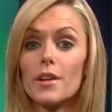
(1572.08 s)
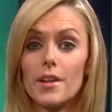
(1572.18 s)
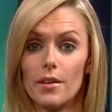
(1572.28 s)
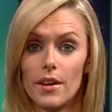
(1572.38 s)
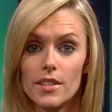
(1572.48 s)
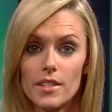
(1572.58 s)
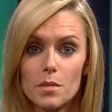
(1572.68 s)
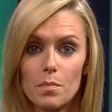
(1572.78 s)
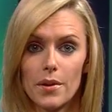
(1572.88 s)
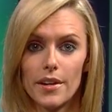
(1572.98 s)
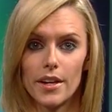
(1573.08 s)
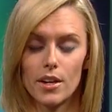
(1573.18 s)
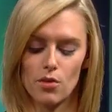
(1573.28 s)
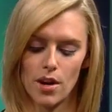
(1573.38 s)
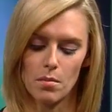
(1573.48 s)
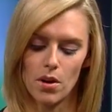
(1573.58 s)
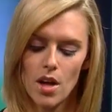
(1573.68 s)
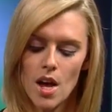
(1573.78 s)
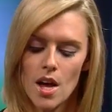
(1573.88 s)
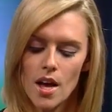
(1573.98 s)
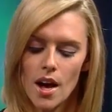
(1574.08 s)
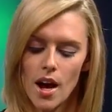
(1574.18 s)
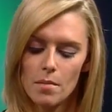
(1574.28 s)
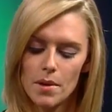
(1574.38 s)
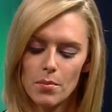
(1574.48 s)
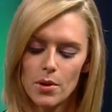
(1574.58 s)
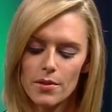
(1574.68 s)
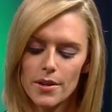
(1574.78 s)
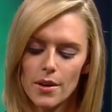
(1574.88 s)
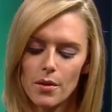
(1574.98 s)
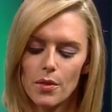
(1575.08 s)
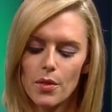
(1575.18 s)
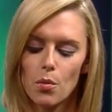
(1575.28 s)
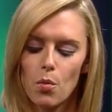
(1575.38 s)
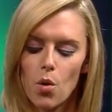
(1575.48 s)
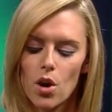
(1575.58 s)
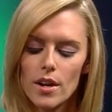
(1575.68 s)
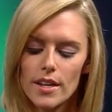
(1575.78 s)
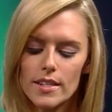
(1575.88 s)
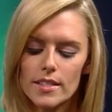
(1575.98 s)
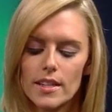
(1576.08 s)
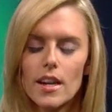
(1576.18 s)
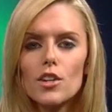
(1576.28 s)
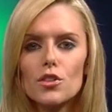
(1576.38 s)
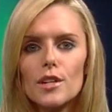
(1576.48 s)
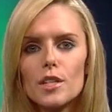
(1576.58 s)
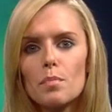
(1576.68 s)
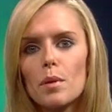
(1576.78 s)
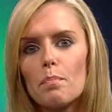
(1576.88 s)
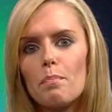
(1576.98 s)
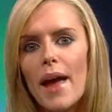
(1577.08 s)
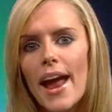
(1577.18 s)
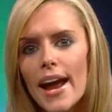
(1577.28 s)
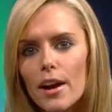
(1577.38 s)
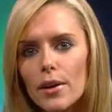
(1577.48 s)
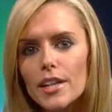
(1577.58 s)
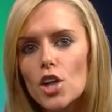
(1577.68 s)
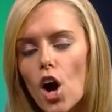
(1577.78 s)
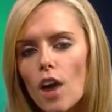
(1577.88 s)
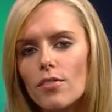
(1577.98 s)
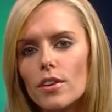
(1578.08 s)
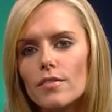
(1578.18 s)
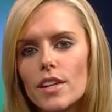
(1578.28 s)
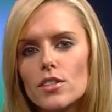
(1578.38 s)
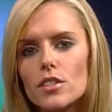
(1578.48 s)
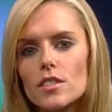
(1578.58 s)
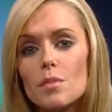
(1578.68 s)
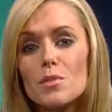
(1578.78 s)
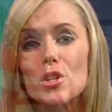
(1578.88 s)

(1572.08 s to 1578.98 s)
Rico. Now, this is pretty incredible. In Puerto Rico, the word is the country is preparing to offer investors some